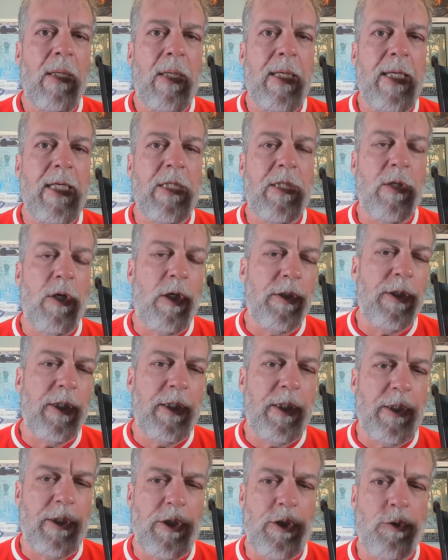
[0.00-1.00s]
He's called the
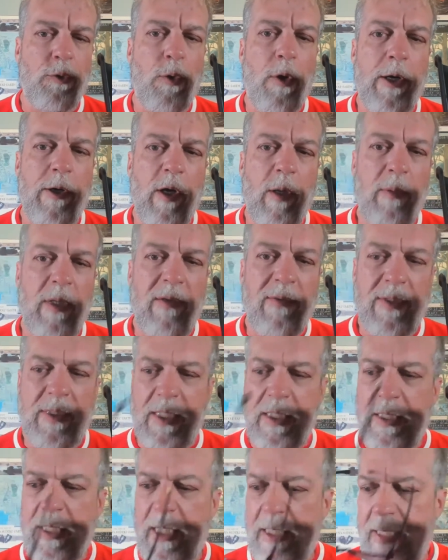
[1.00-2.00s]
Destroyer, I believe is
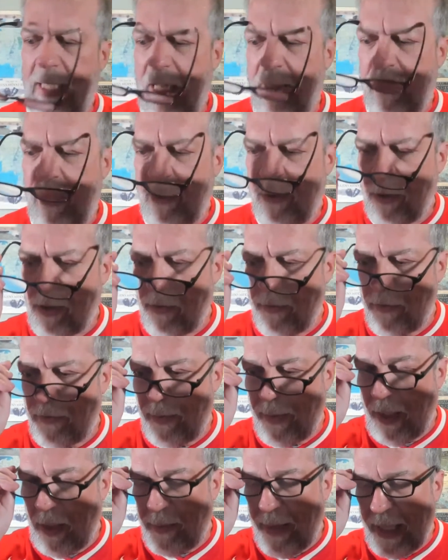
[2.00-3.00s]
his nickname. He took over
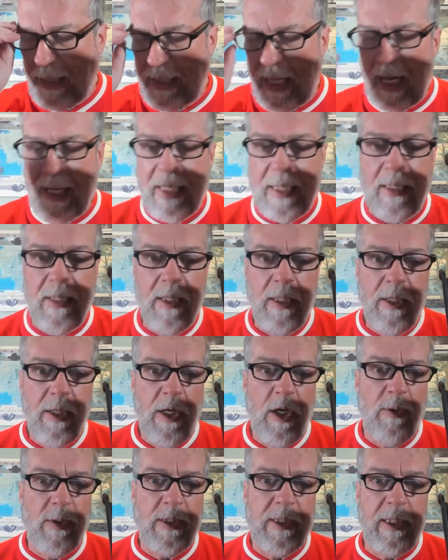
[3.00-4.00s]
from al-Baghdadi,
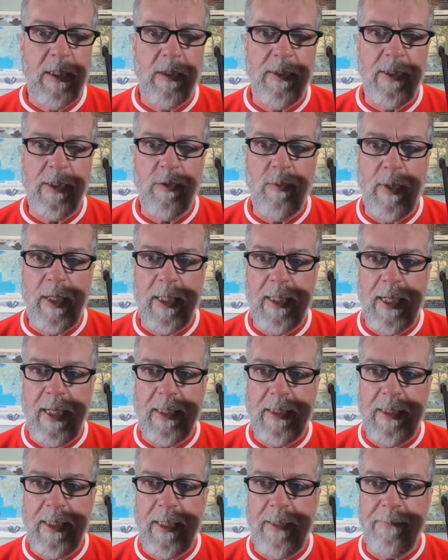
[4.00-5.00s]
who was killed in
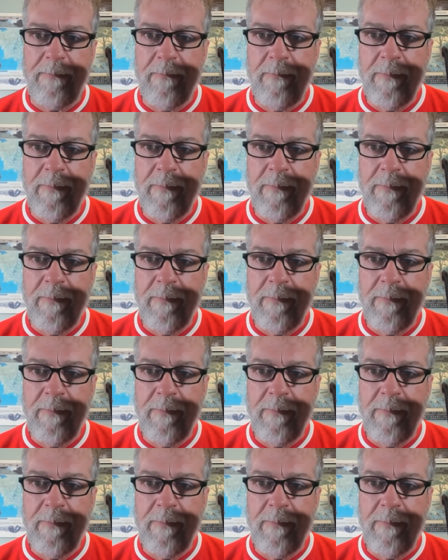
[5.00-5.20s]
2019.